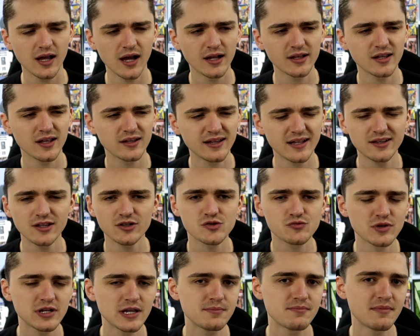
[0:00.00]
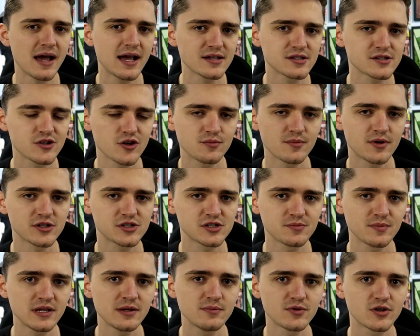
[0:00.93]
that doesn't really matter so much
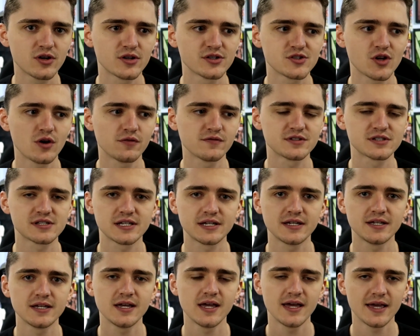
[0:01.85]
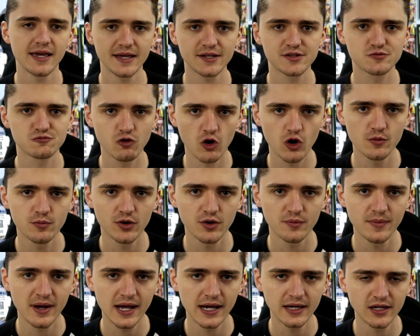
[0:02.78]
to me because obviously it's Robot
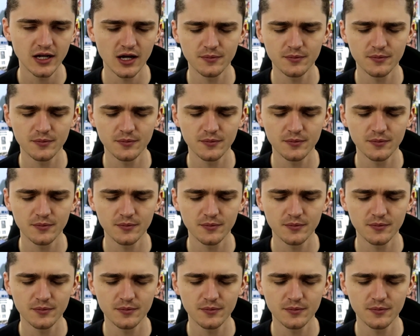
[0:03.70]
Man.